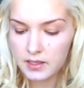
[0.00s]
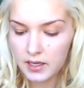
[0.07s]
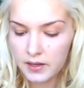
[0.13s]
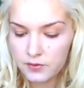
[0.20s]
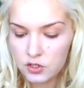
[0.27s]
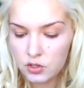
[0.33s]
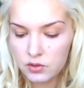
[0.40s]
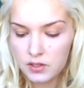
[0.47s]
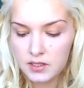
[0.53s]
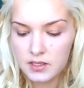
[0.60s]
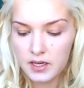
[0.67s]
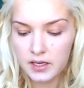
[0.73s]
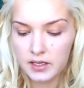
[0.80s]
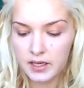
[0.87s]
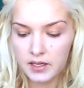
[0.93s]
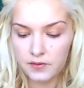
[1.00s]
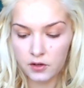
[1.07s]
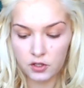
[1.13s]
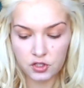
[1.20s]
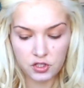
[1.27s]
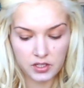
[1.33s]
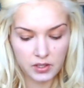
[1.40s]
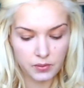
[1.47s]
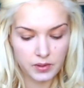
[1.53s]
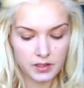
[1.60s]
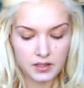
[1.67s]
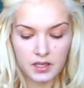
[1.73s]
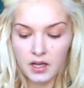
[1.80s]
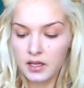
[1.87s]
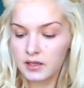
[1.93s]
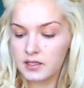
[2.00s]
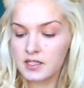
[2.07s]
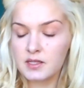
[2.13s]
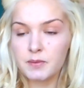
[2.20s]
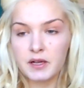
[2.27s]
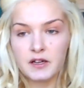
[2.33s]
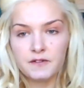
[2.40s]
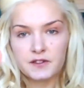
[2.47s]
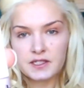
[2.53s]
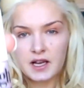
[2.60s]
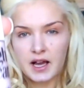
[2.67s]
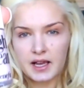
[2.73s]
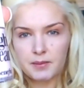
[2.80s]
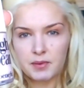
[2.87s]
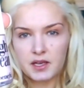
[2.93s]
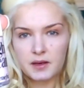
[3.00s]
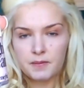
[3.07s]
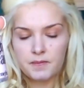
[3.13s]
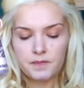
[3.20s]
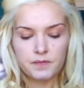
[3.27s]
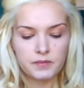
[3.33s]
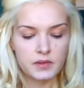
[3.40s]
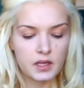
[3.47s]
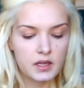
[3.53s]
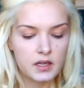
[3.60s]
I have 2 things that I kind of alternate with. This is Benefit's High Beam